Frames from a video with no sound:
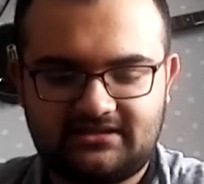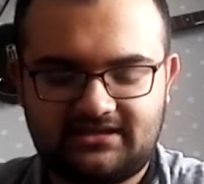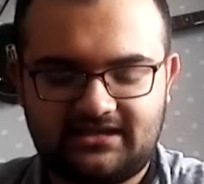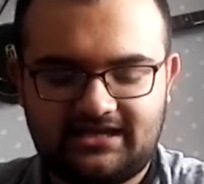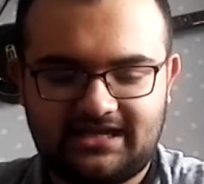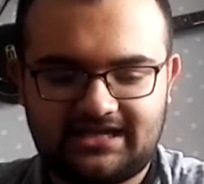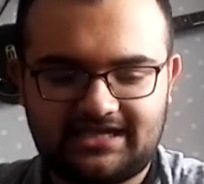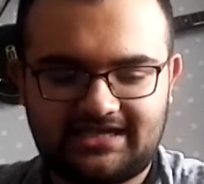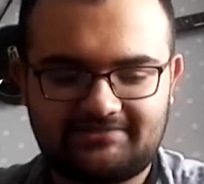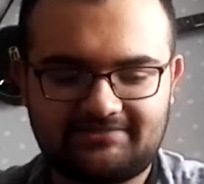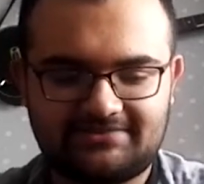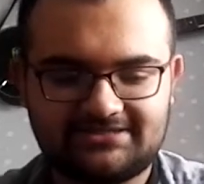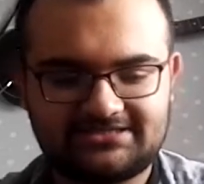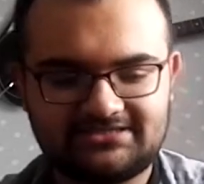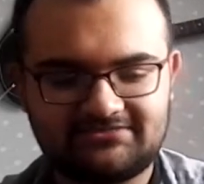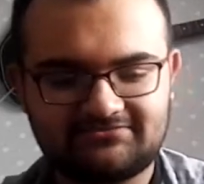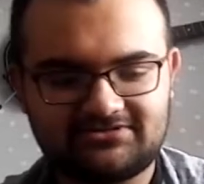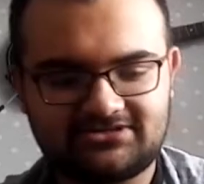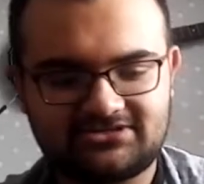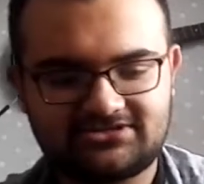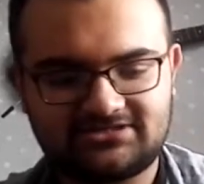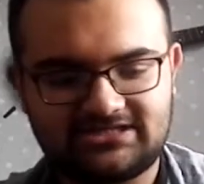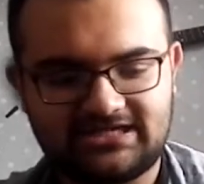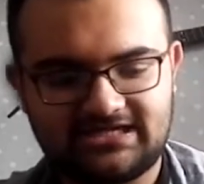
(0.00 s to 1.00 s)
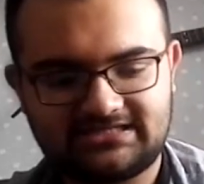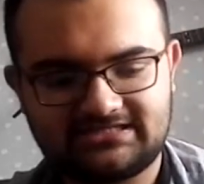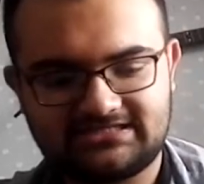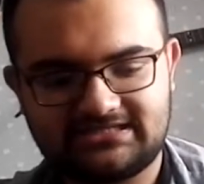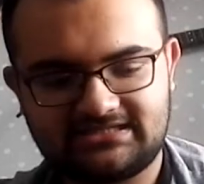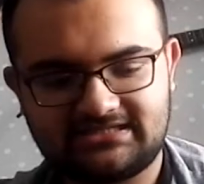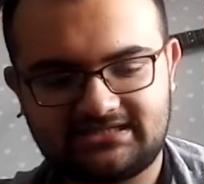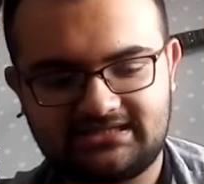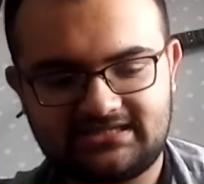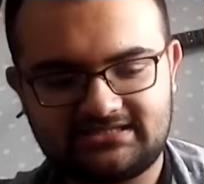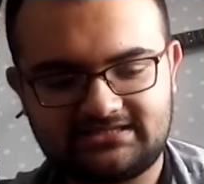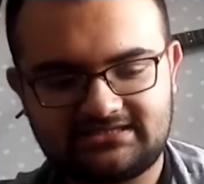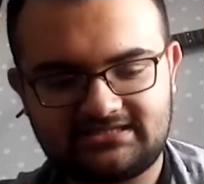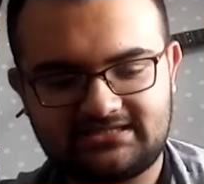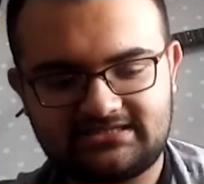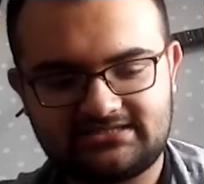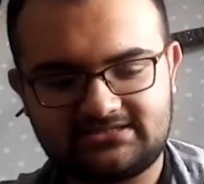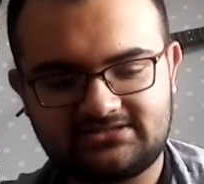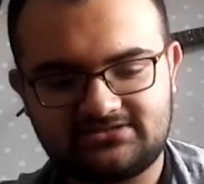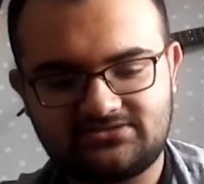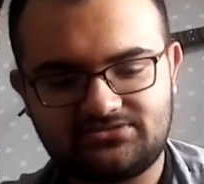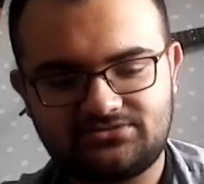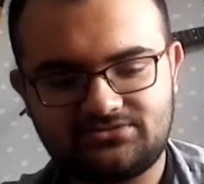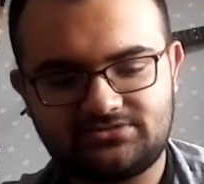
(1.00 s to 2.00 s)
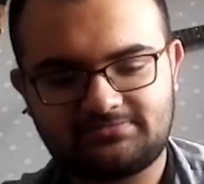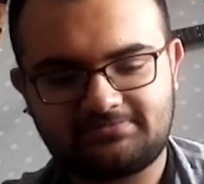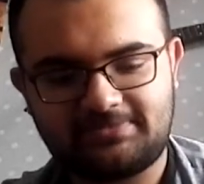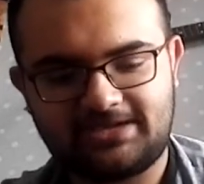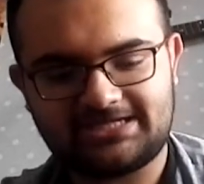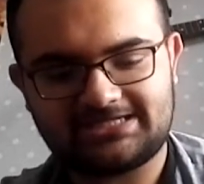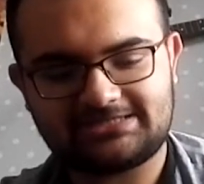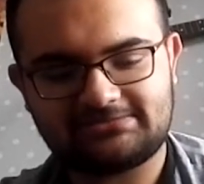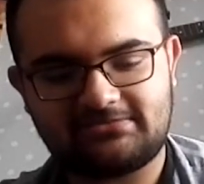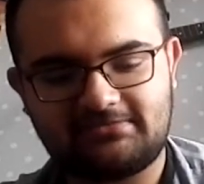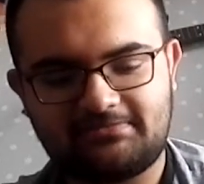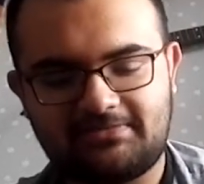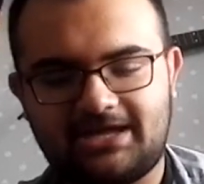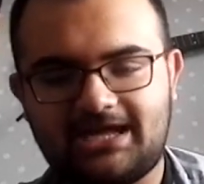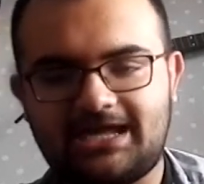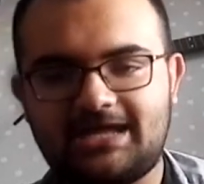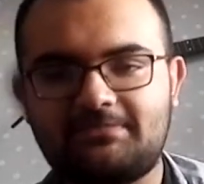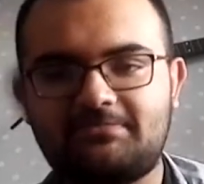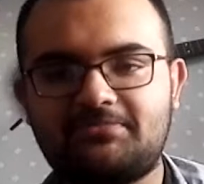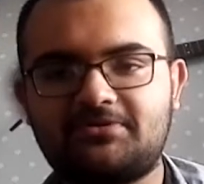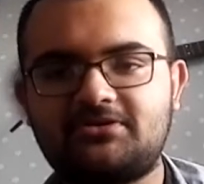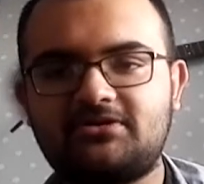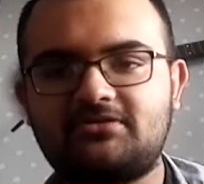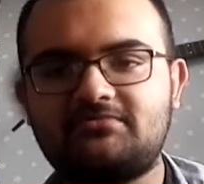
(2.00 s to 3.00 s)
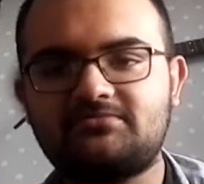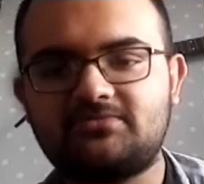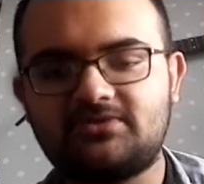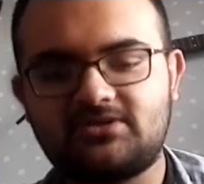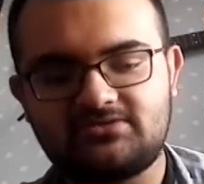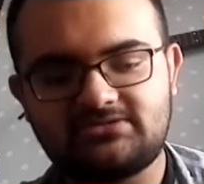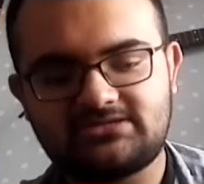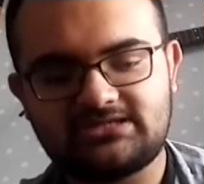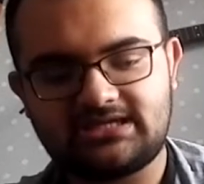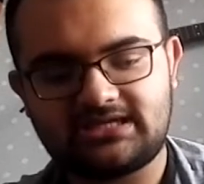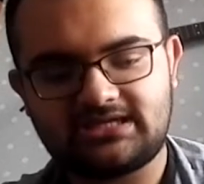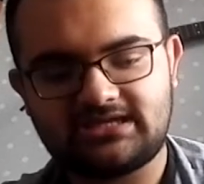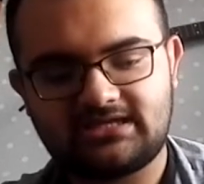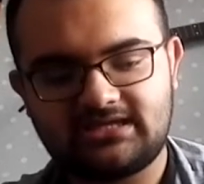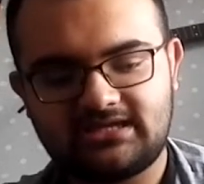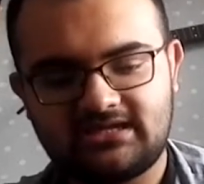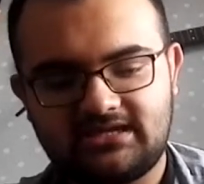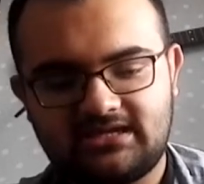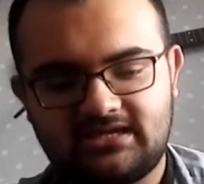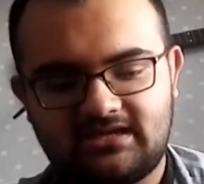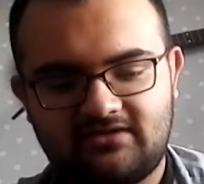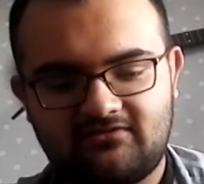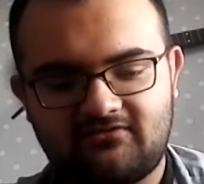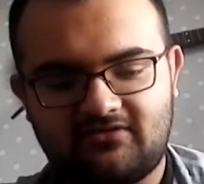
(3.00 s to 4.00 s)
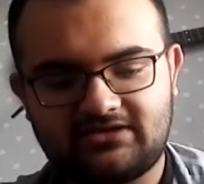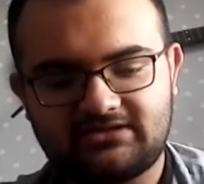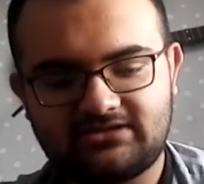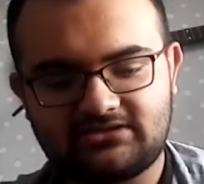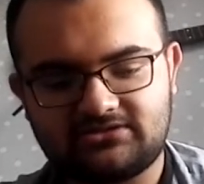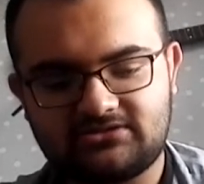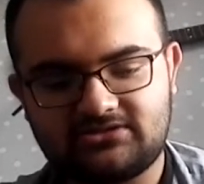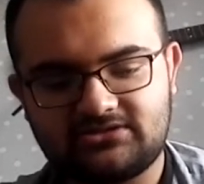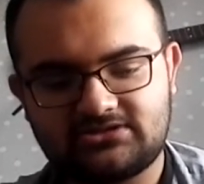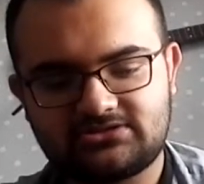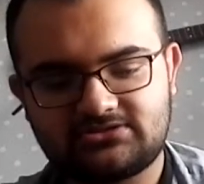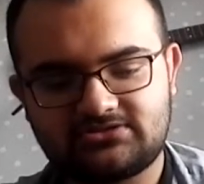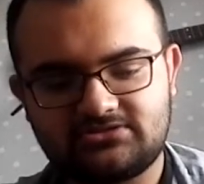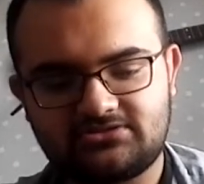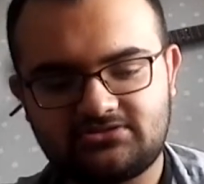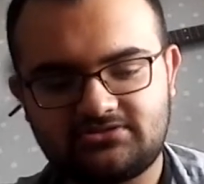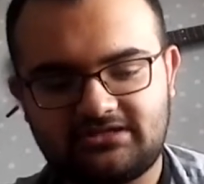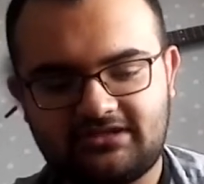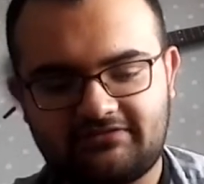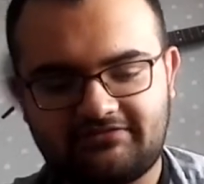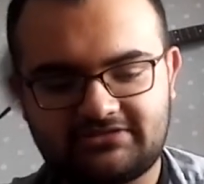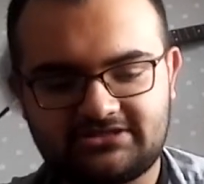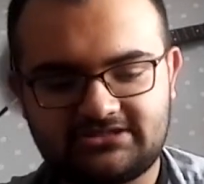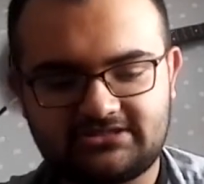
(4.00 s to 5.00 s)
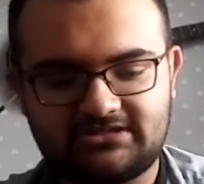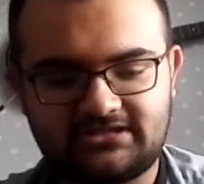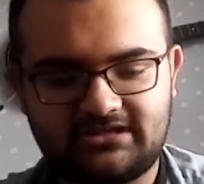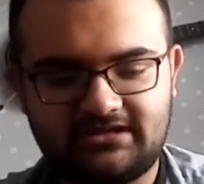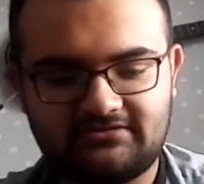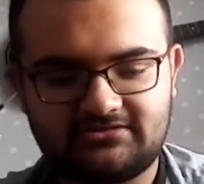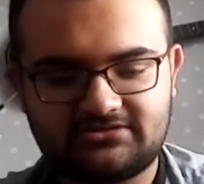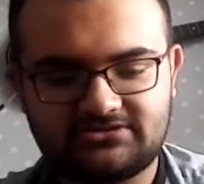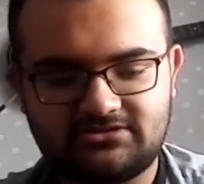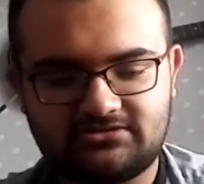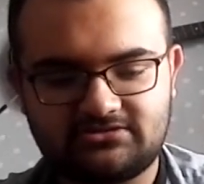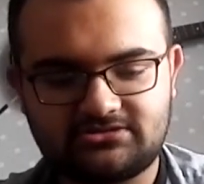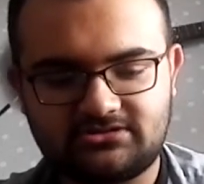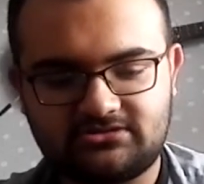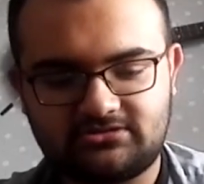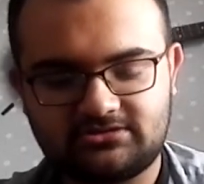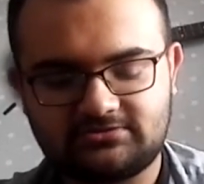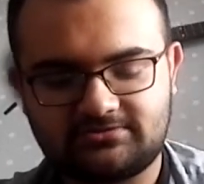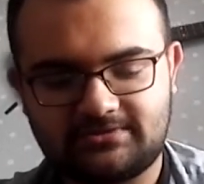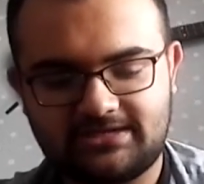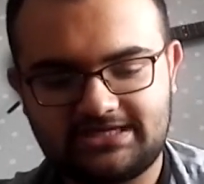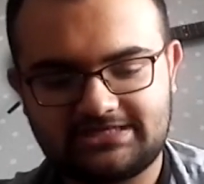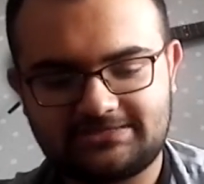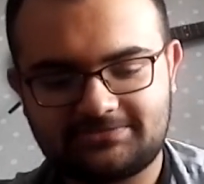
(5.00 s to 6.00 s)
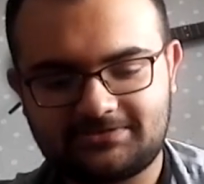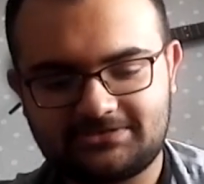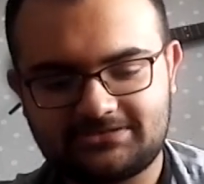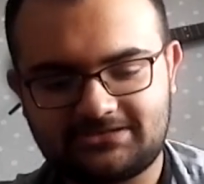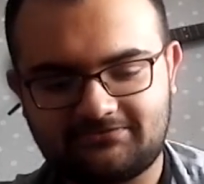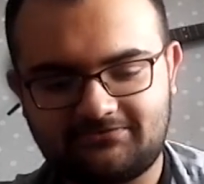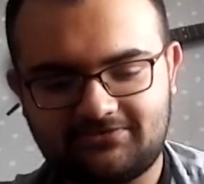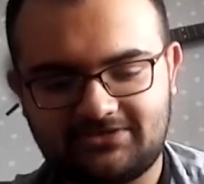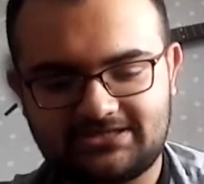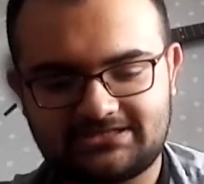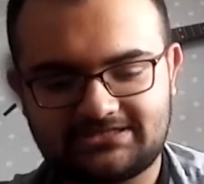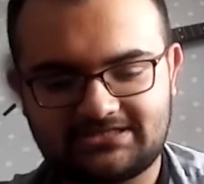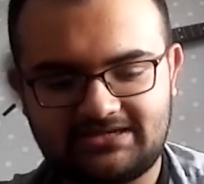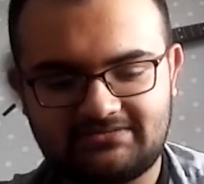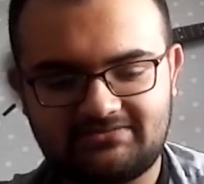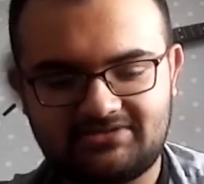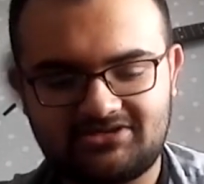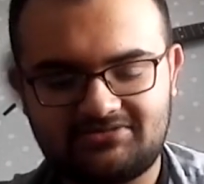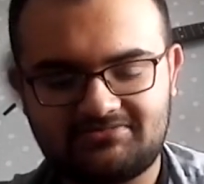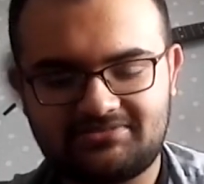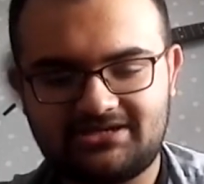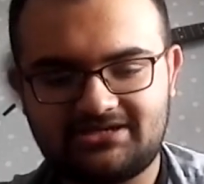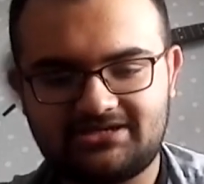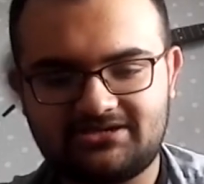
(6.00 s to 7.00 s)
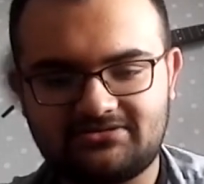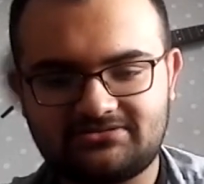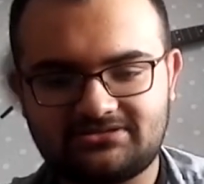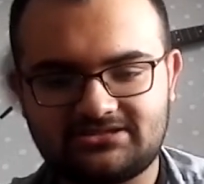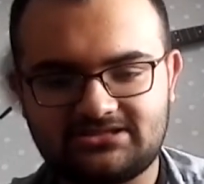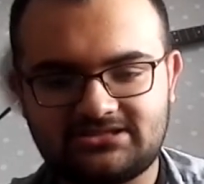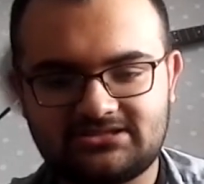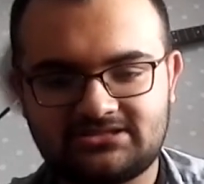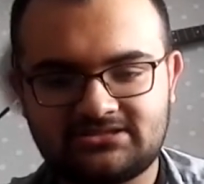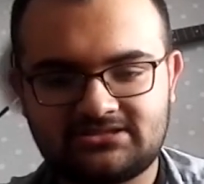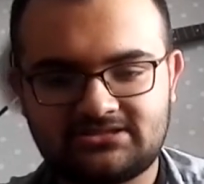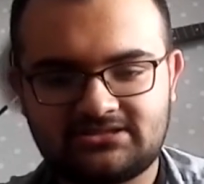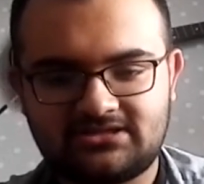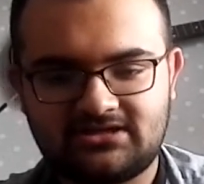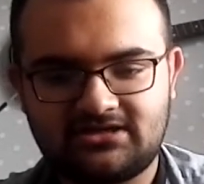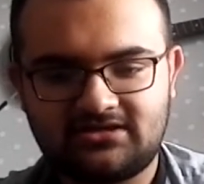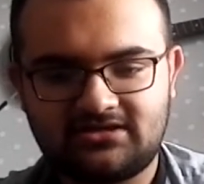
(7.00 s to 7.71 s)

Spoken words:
I get myself distracted, let this news pass me by, put on music, find the corkscrew, laugh at a joke told twice because the first time nobody noticed.